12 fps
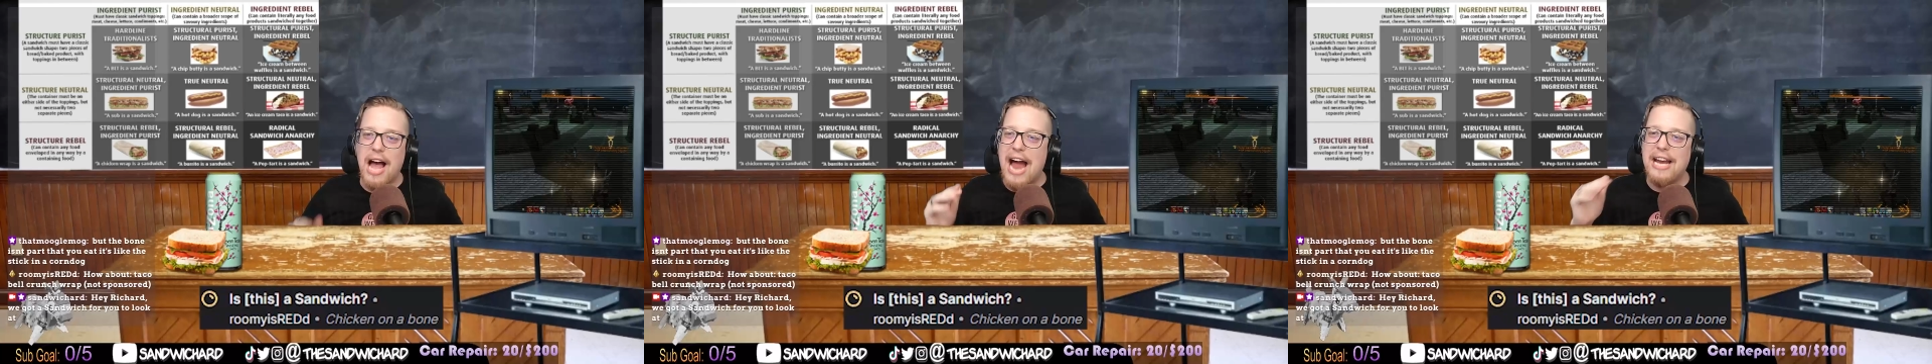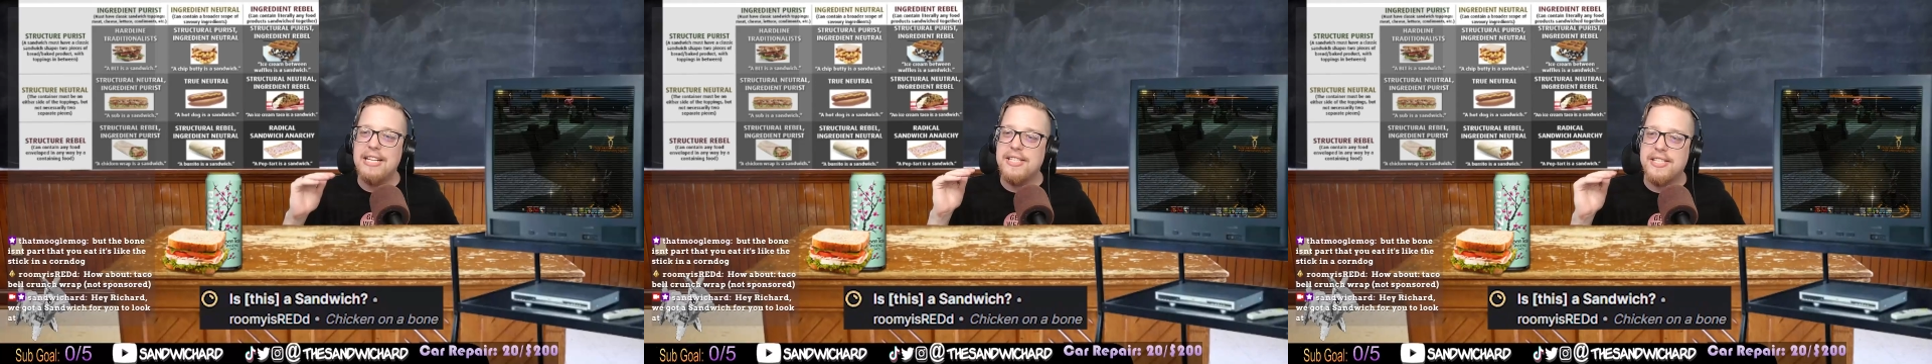dog.
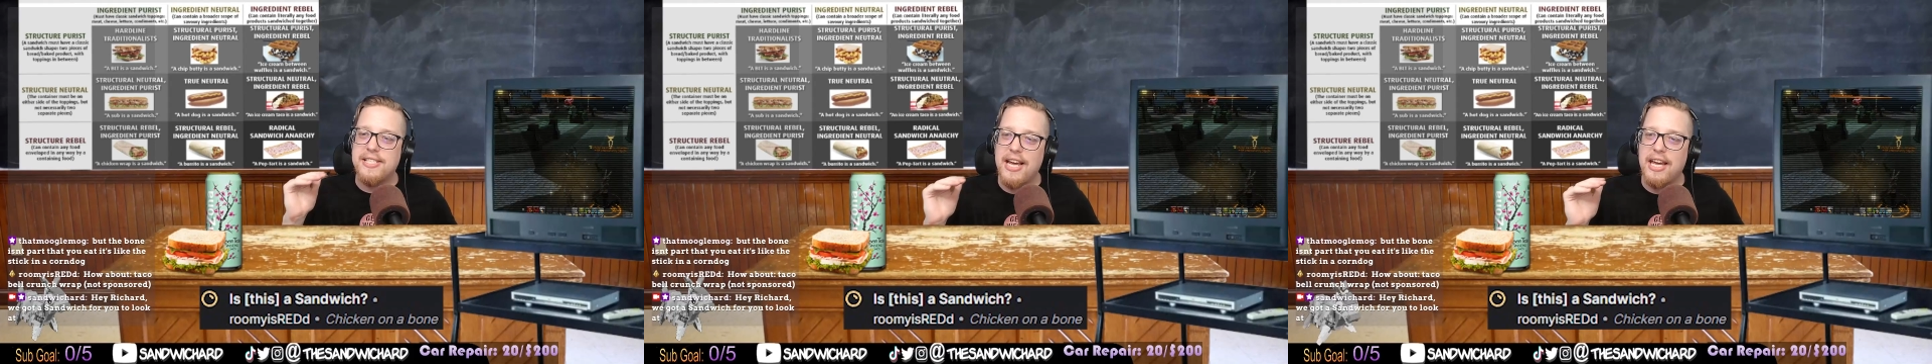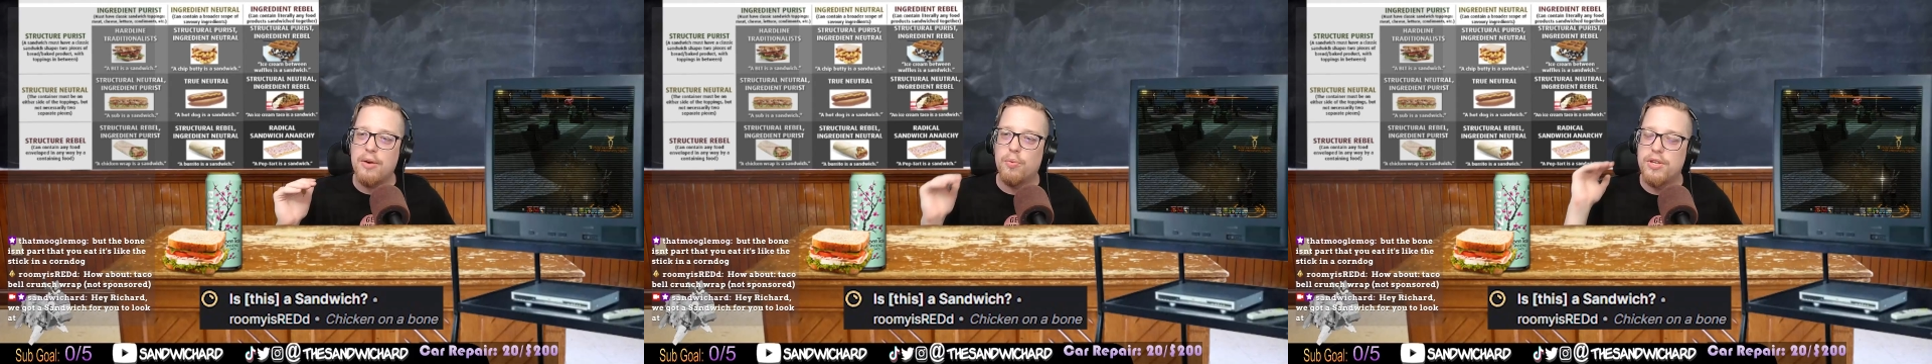I didn't
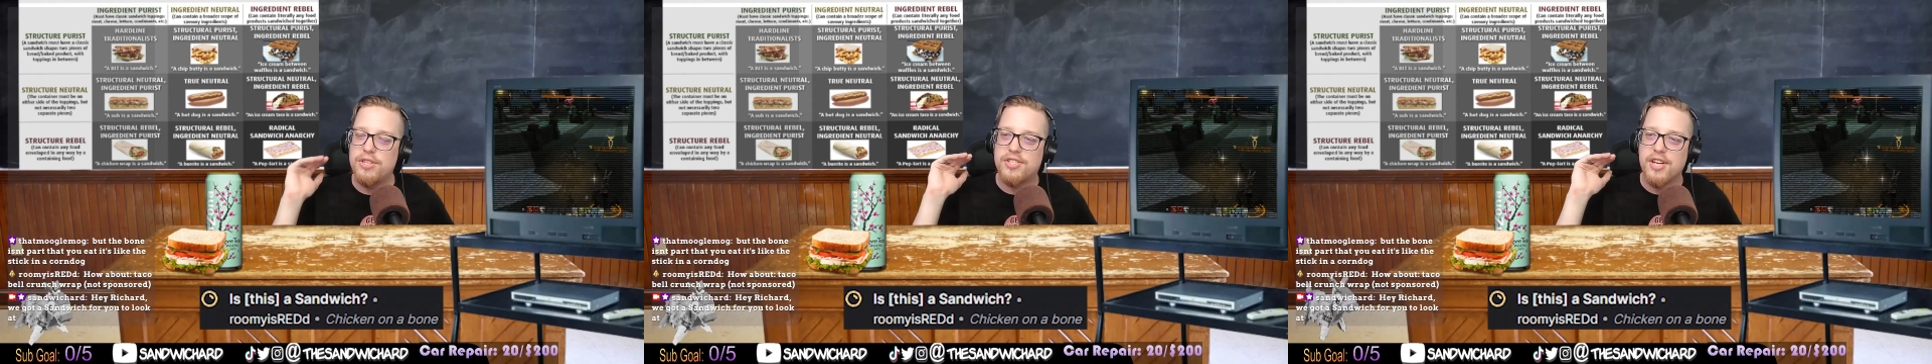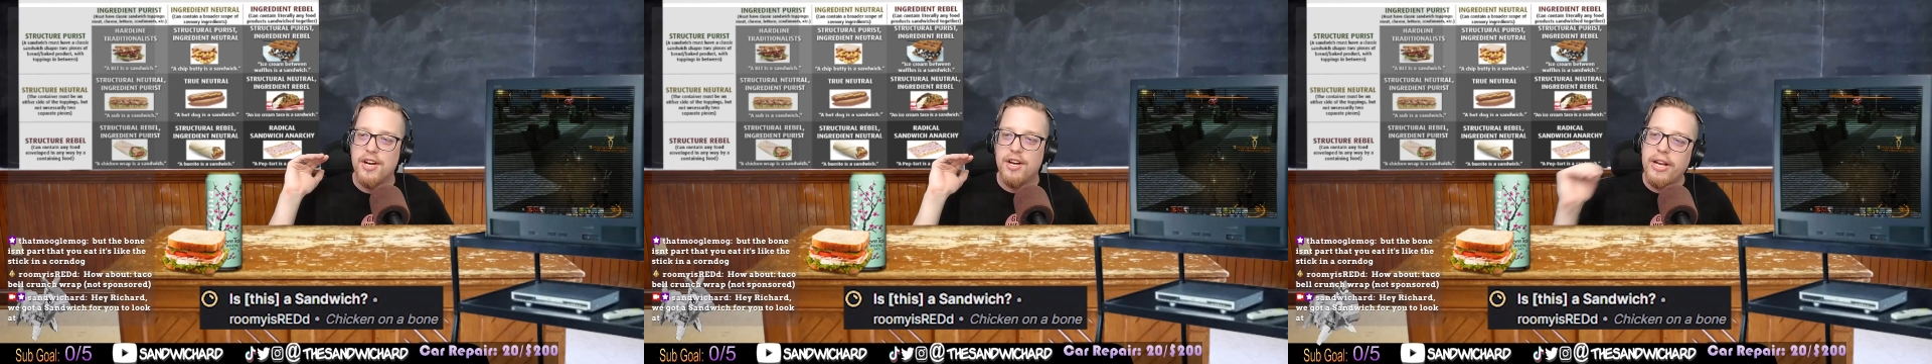say it
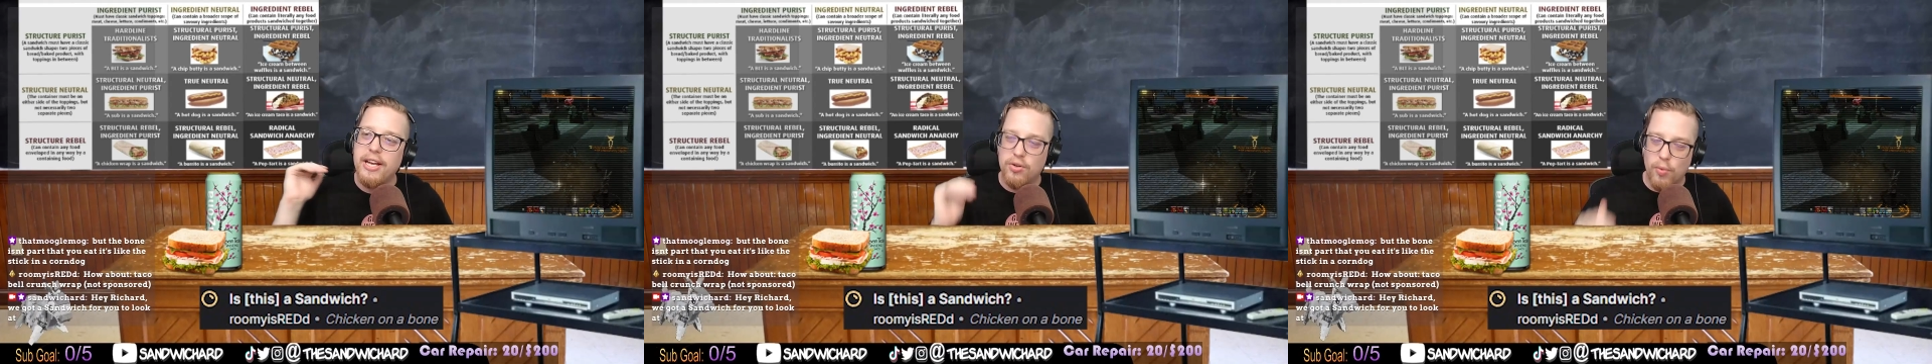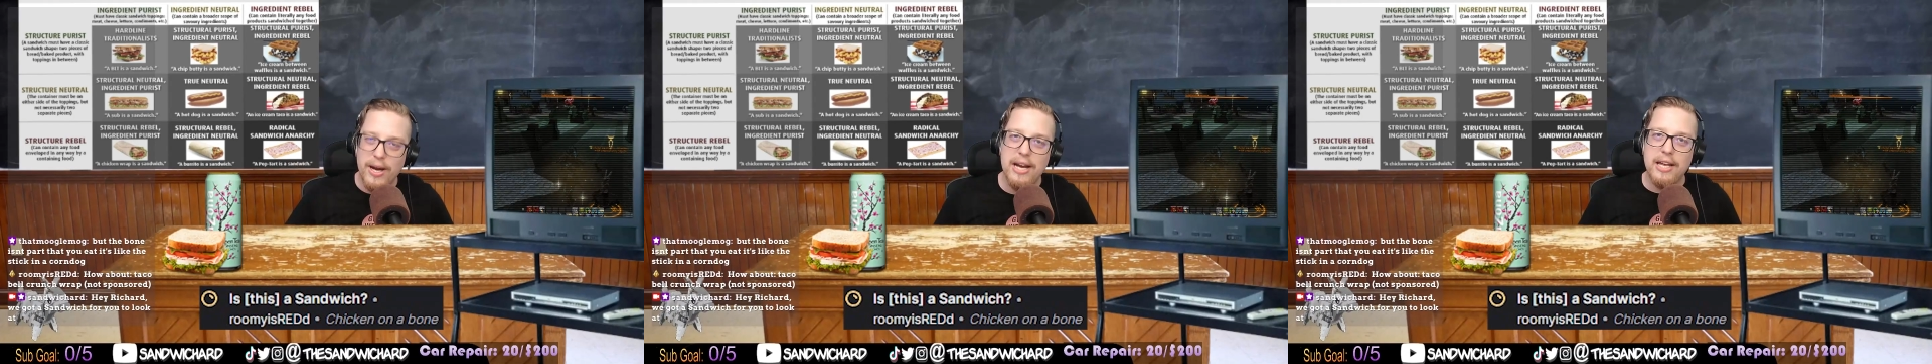was good
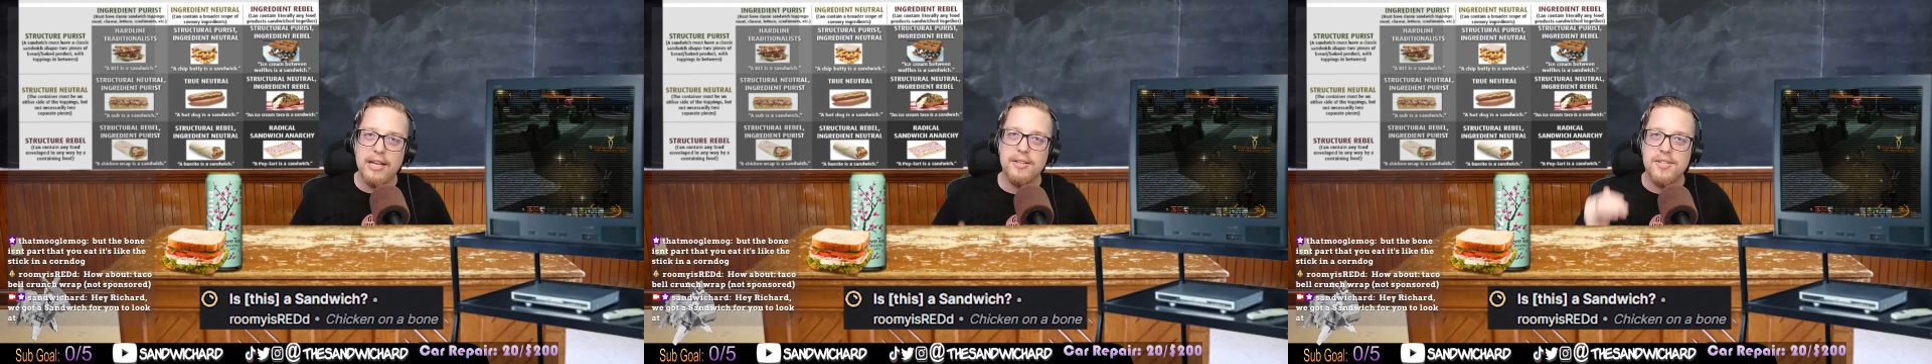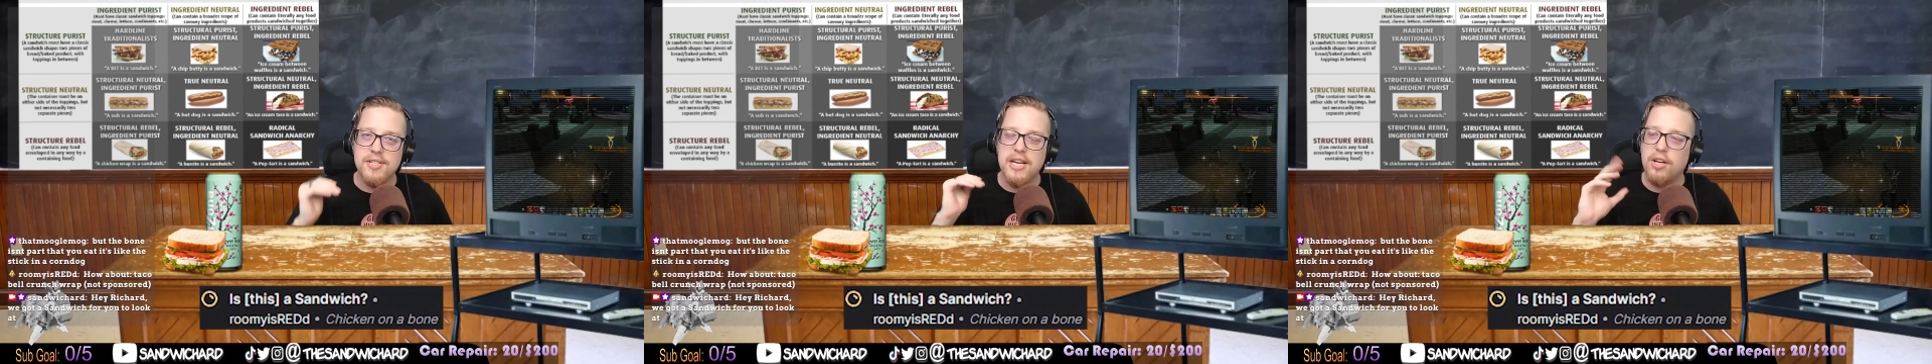
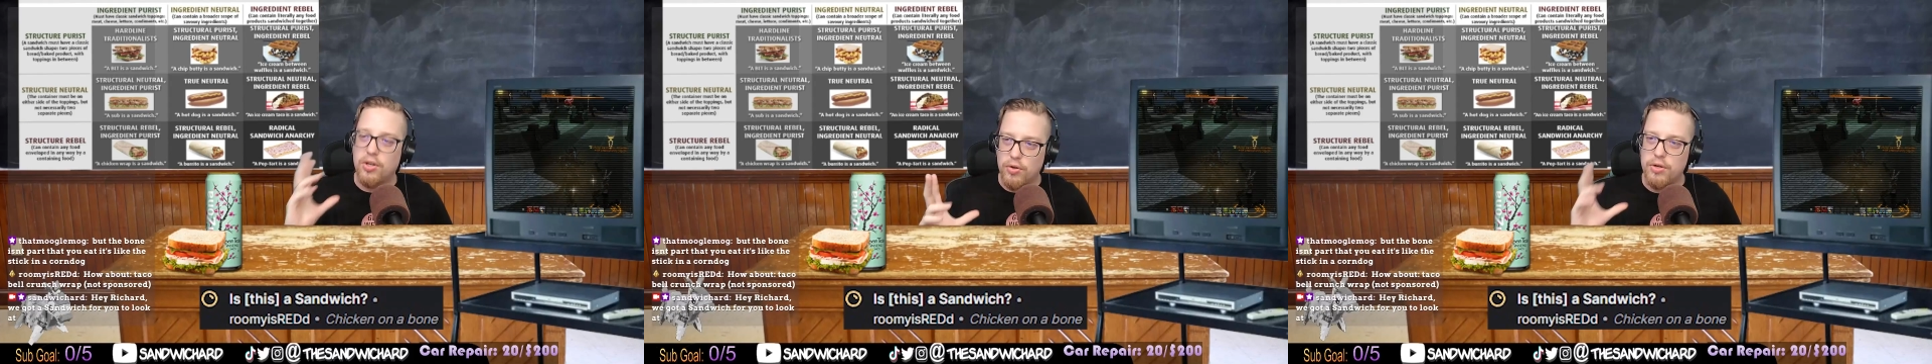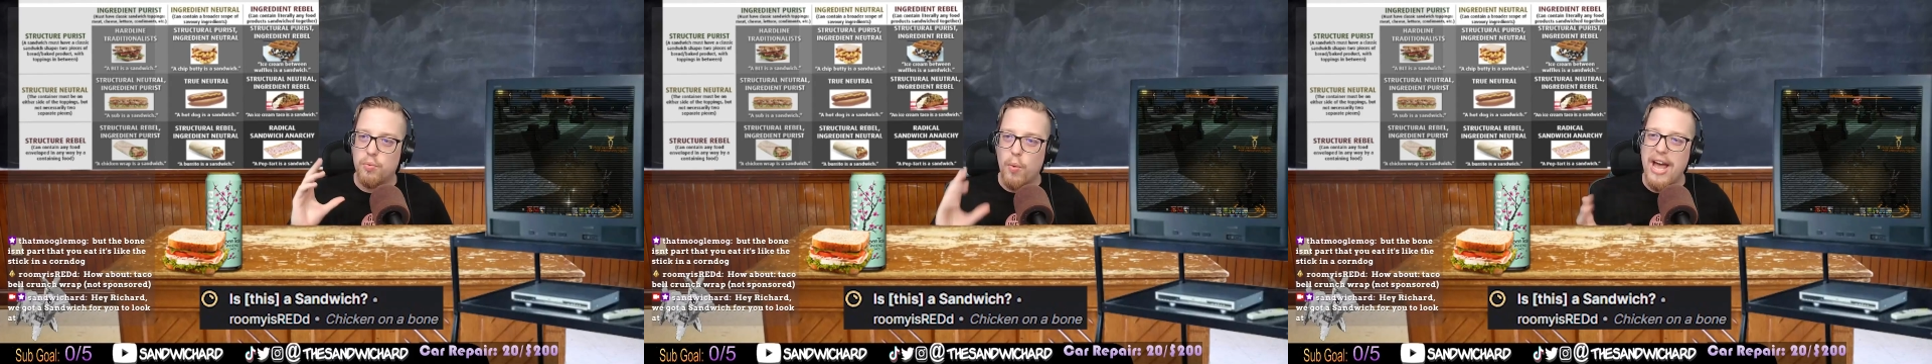ingredients in a
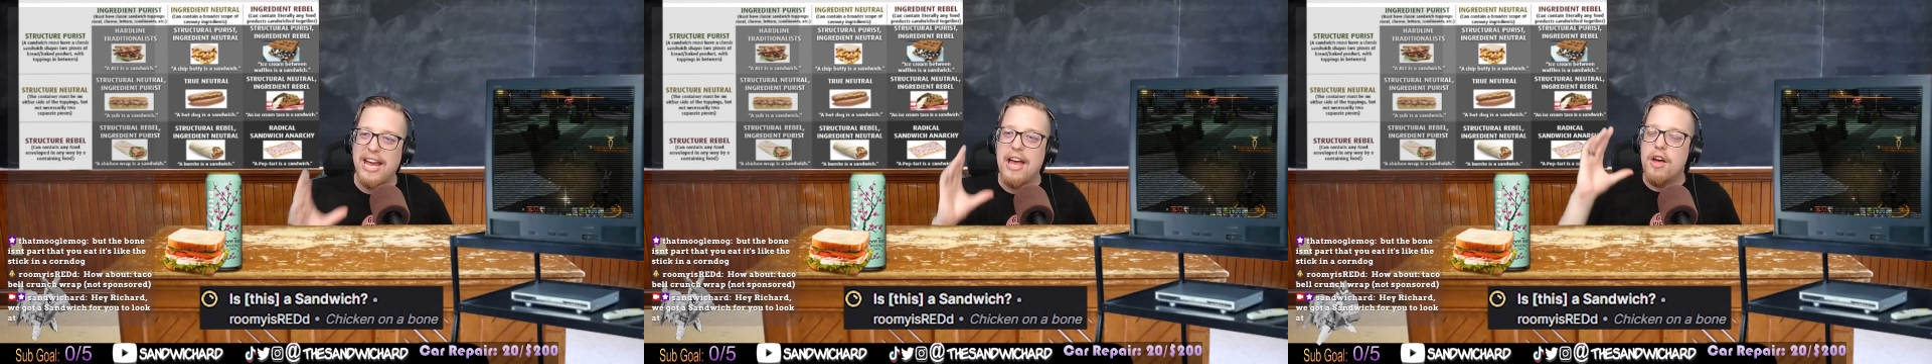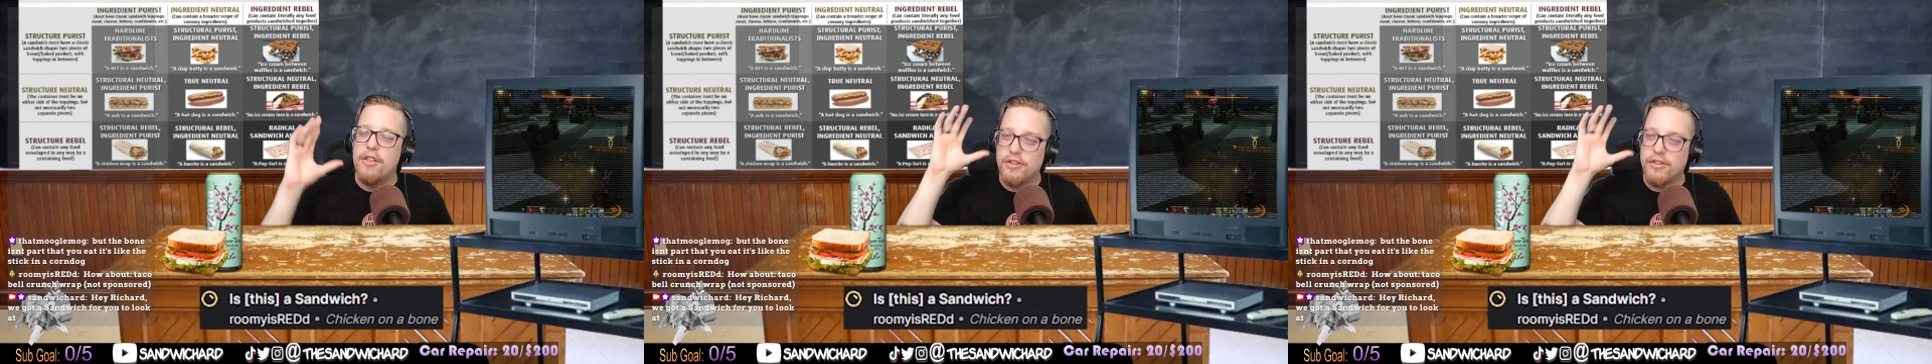good way.